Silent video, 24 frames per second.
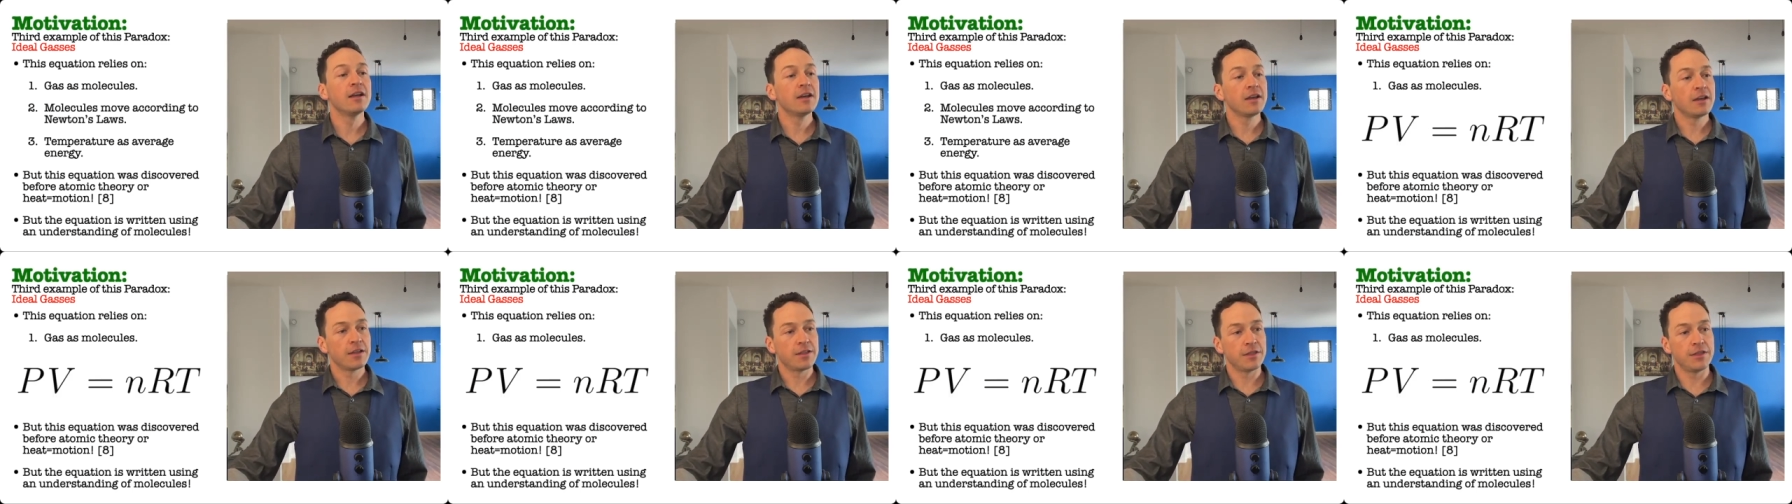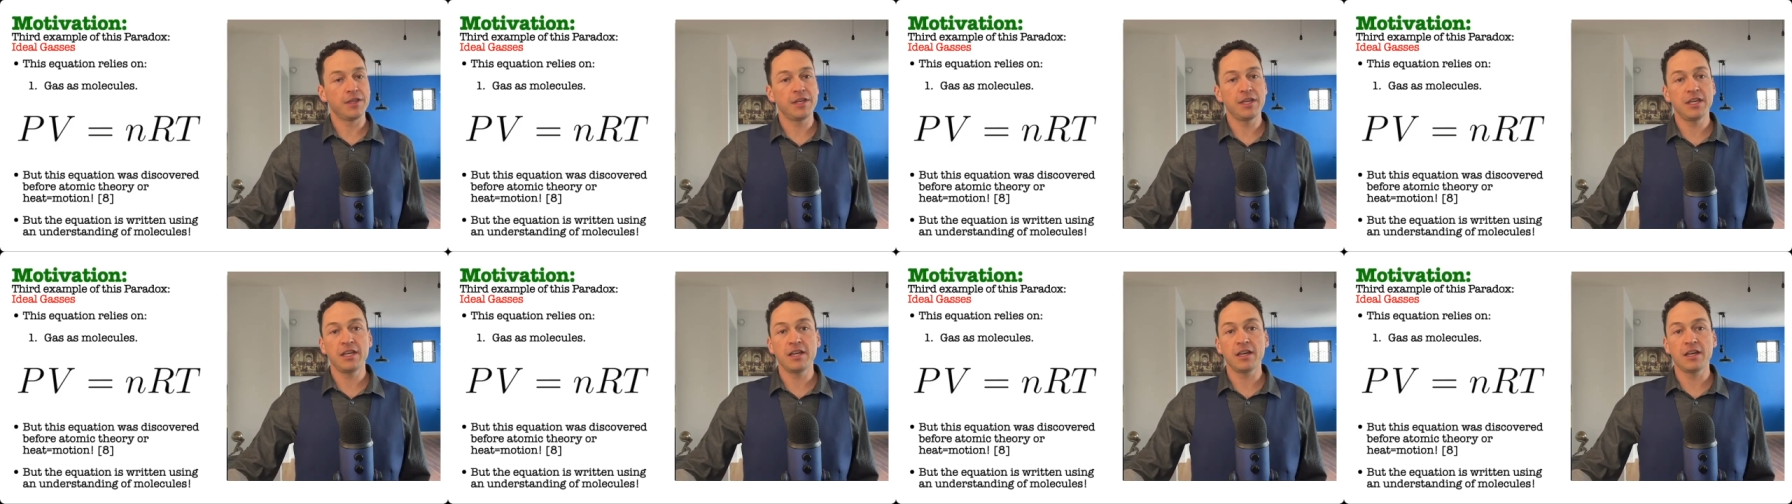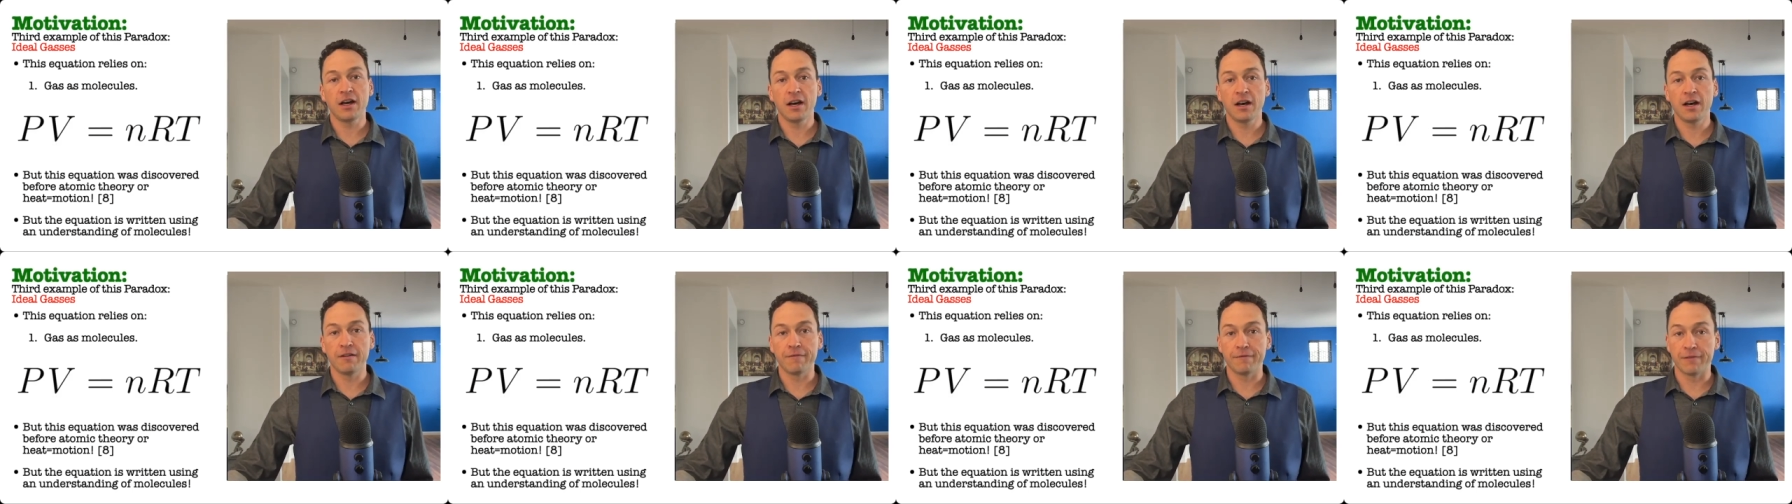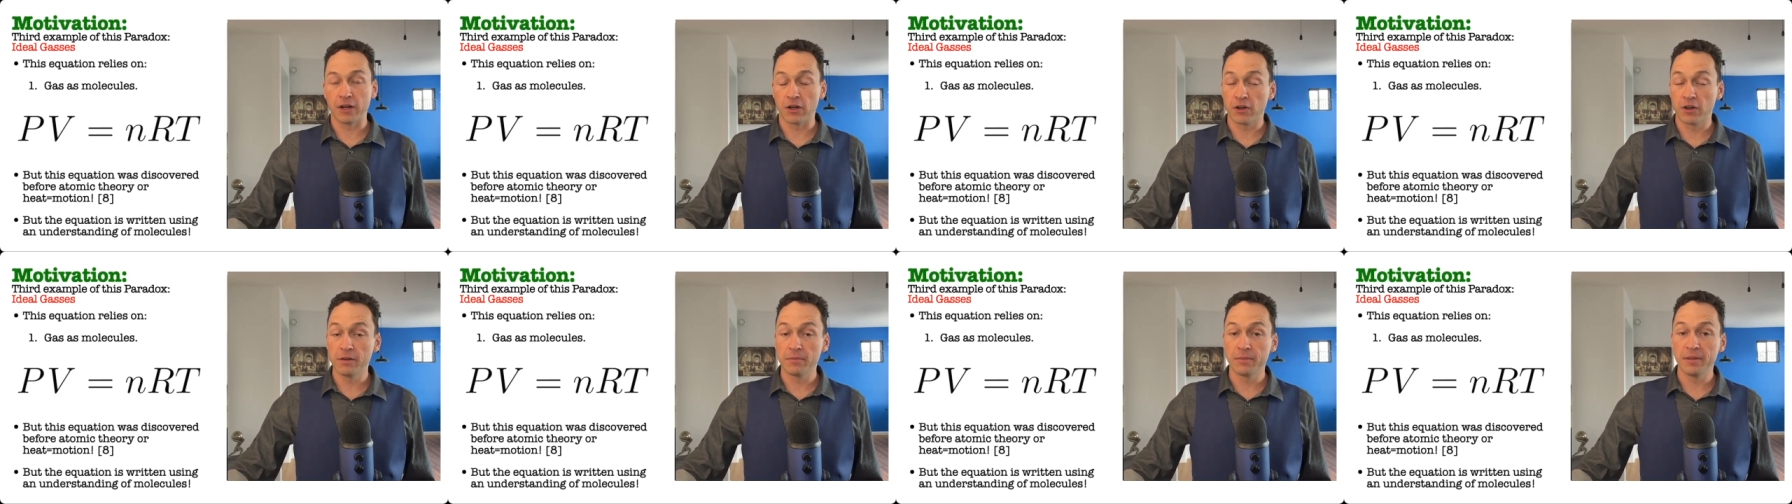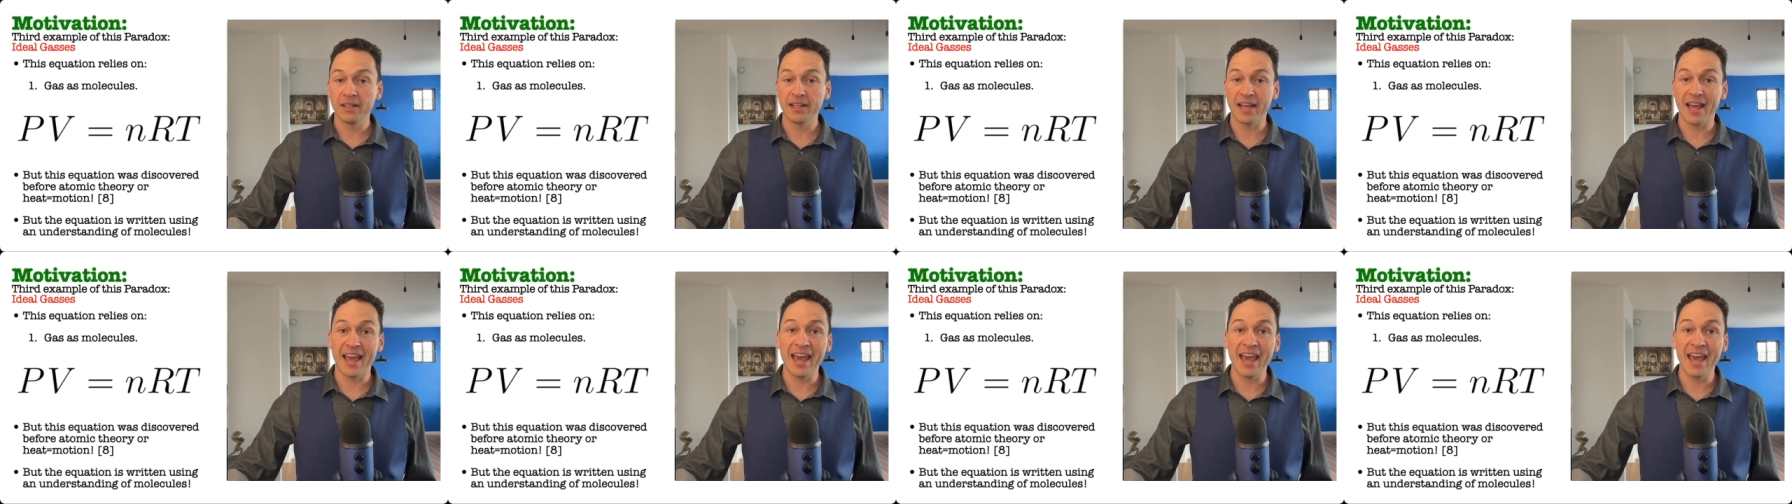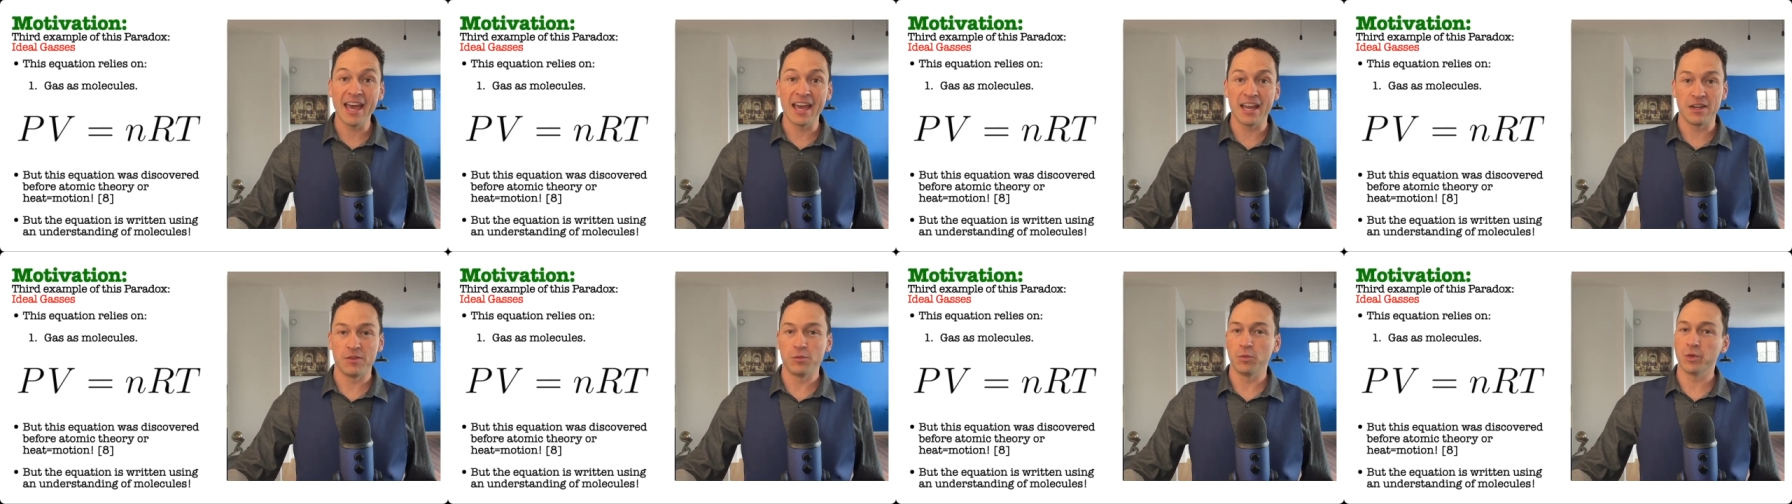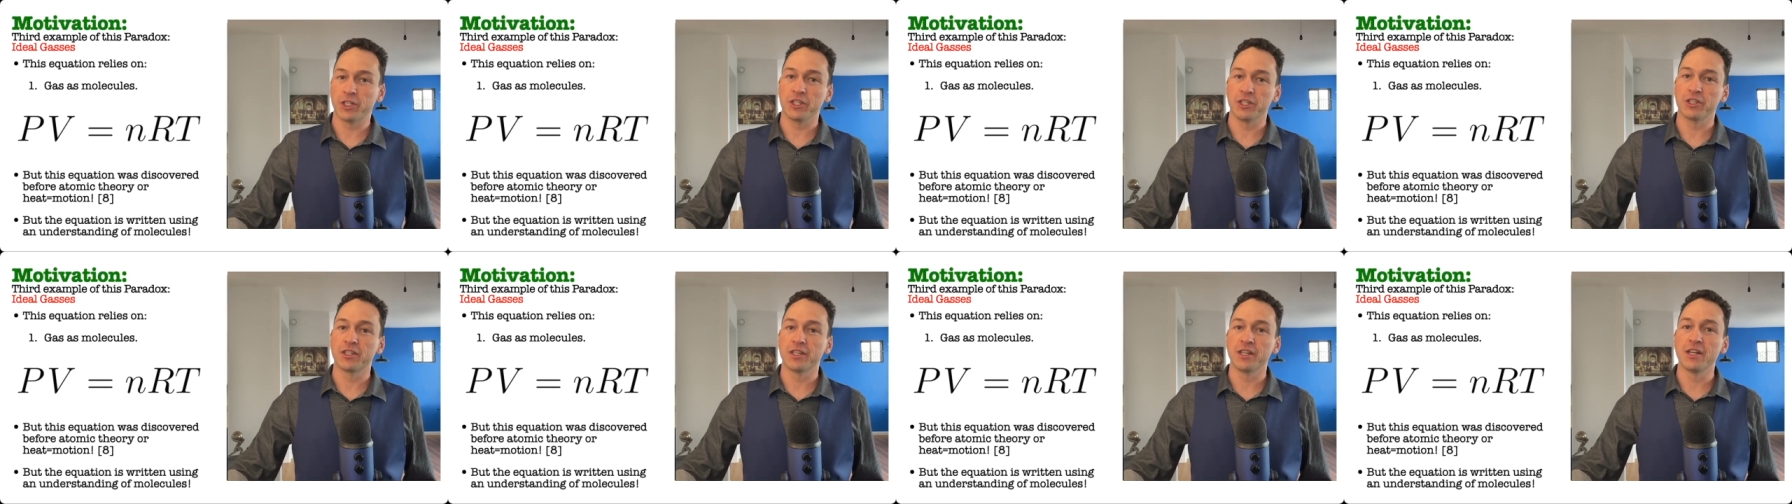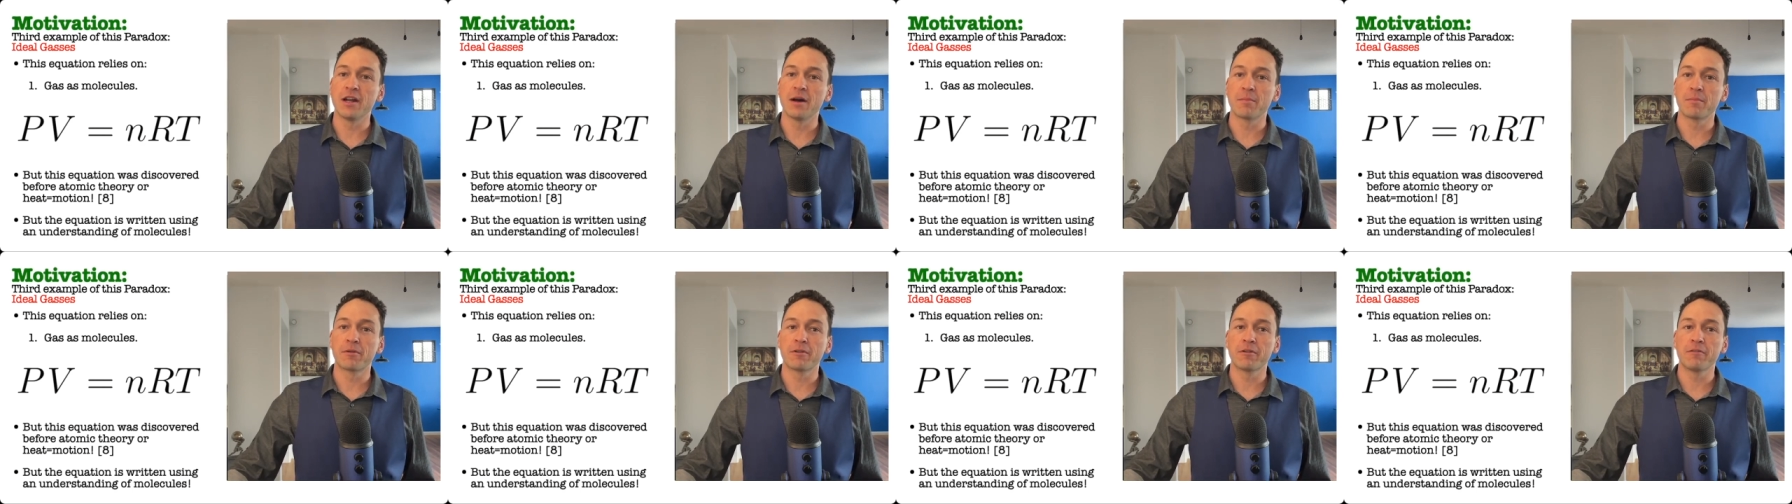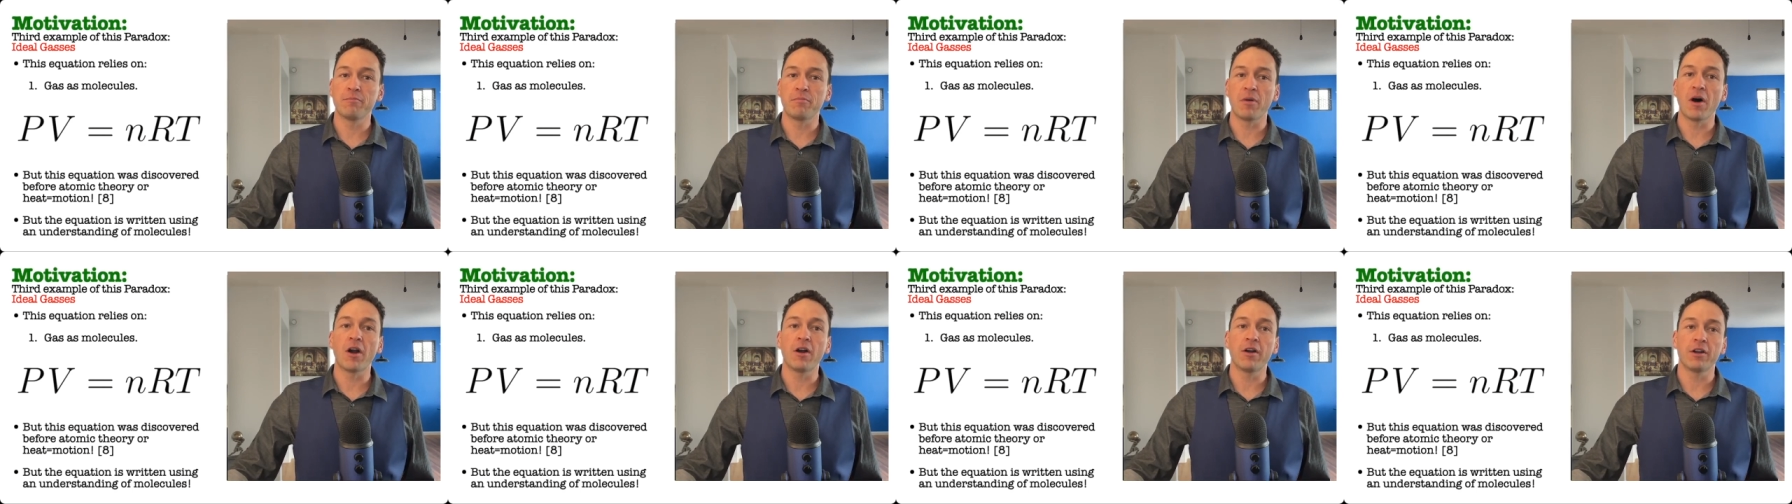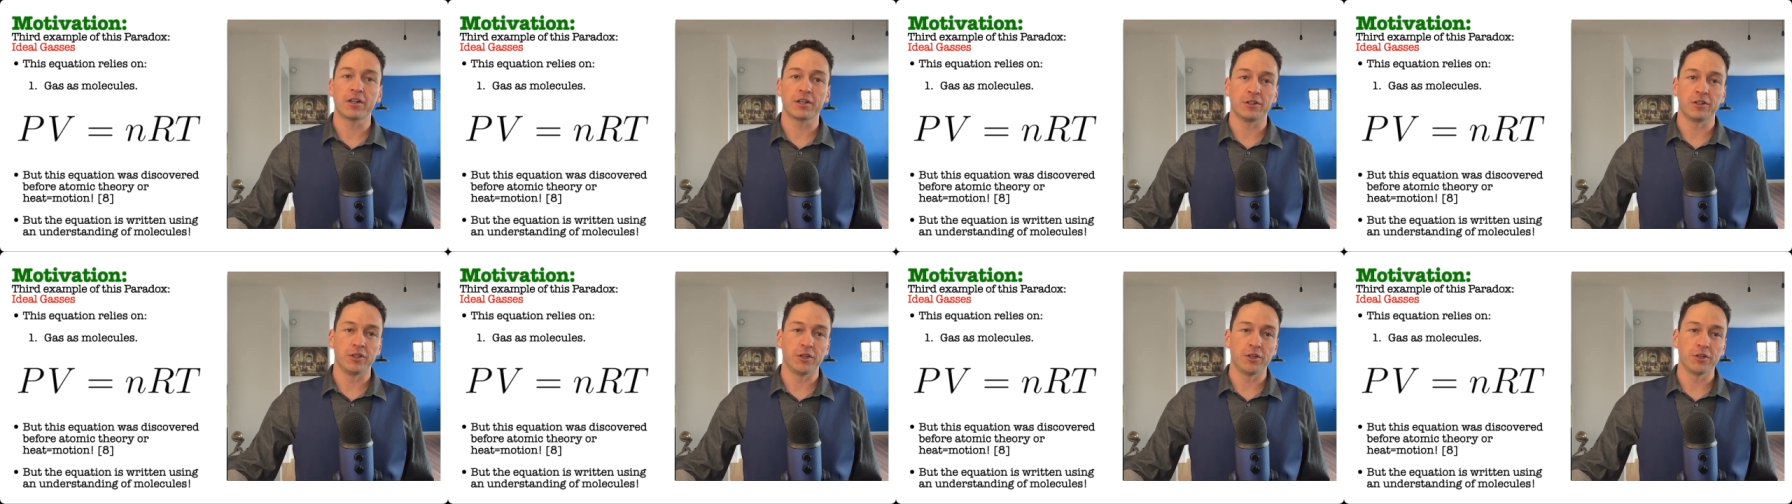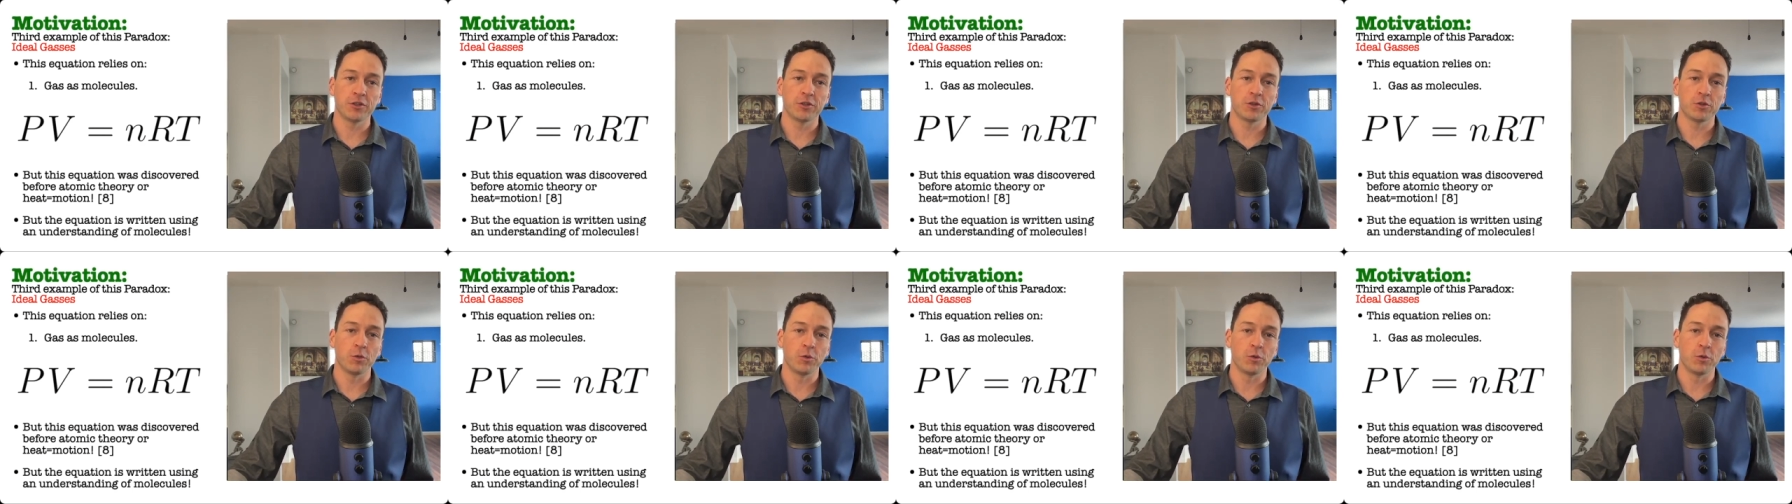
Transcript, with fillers: the uh, variable n, which is the number of particles,